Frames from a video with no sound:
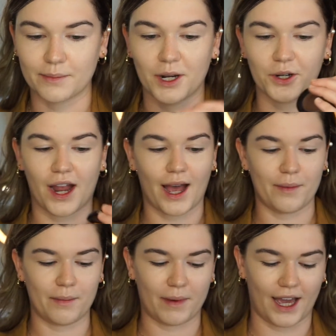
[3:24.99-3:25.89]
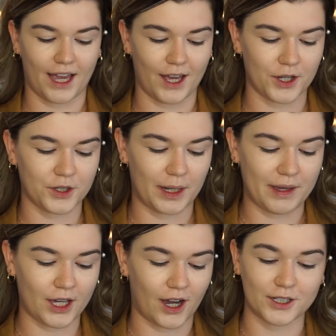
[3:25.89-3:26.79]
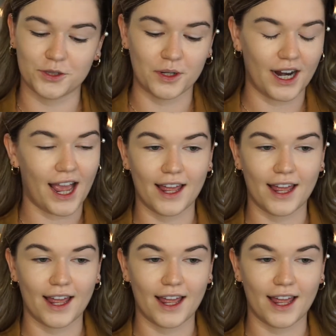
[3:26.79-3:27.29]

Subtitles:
I'm going to grab my creamy contour,